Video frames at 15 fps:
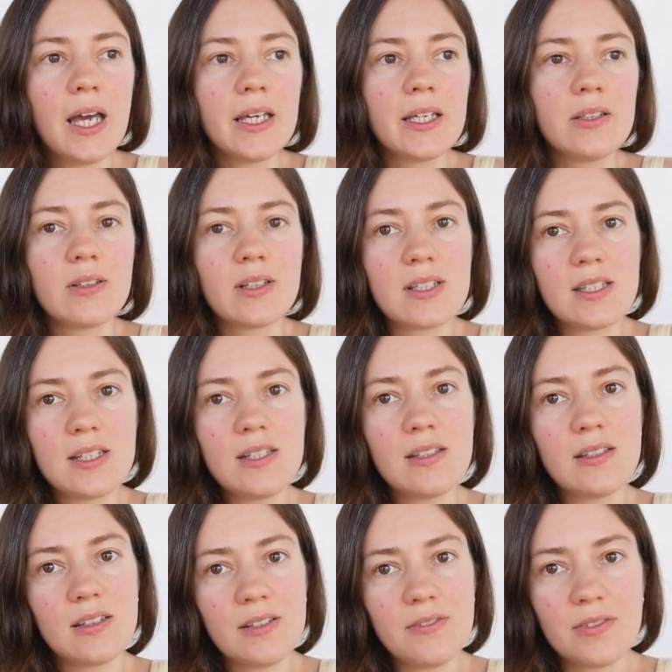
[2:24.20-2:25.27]
You can see
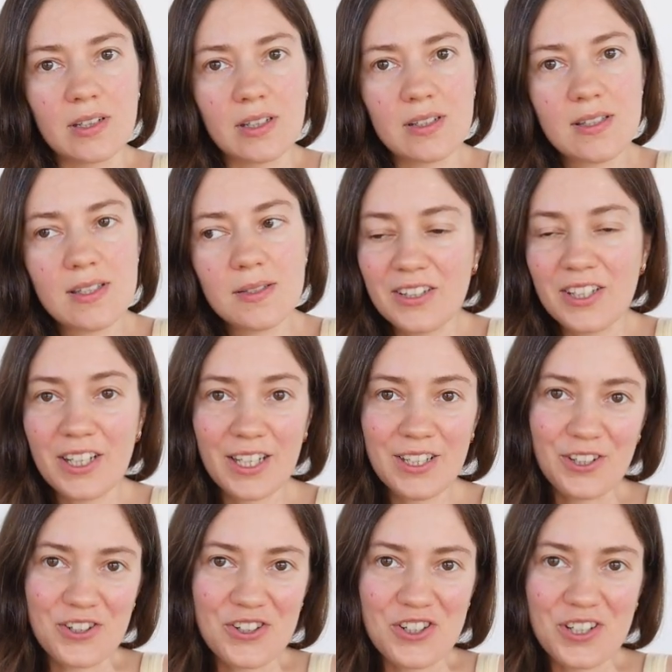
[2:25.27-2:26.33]
the difference in the
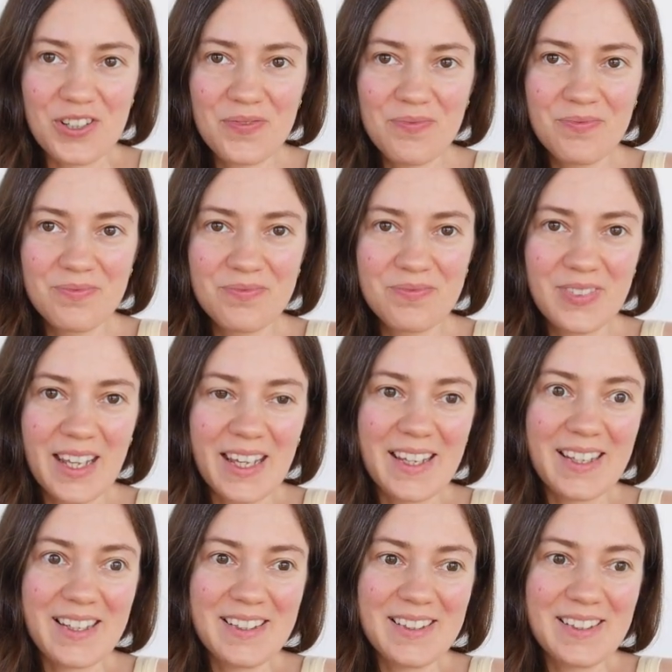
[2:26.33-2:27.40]
energy
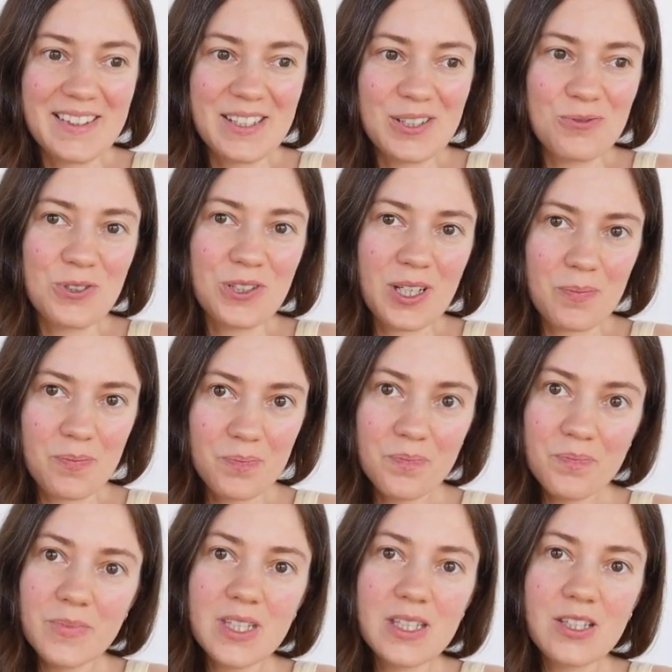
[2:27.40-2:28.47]
and in what I'm
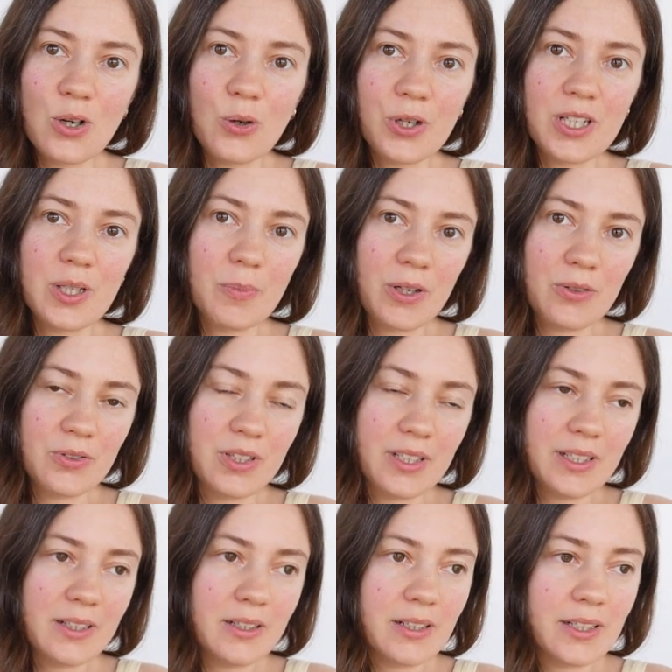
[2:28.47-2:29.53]
talking about
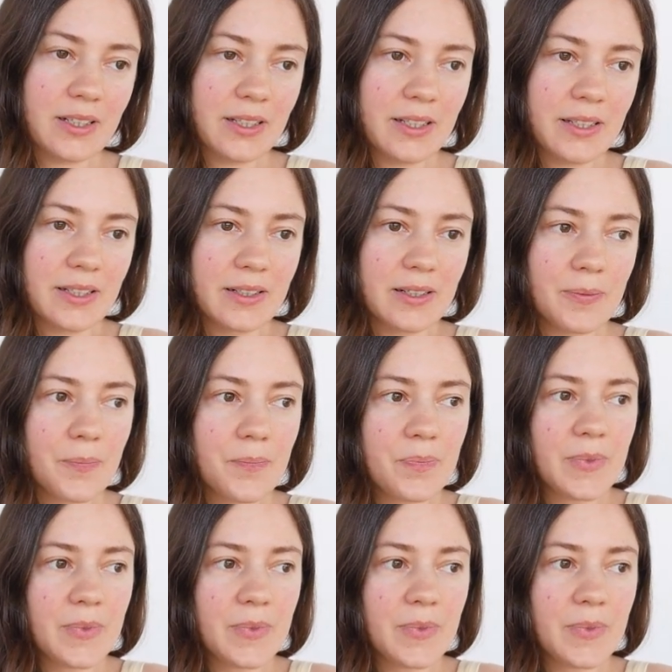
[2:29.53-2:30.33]
there and here.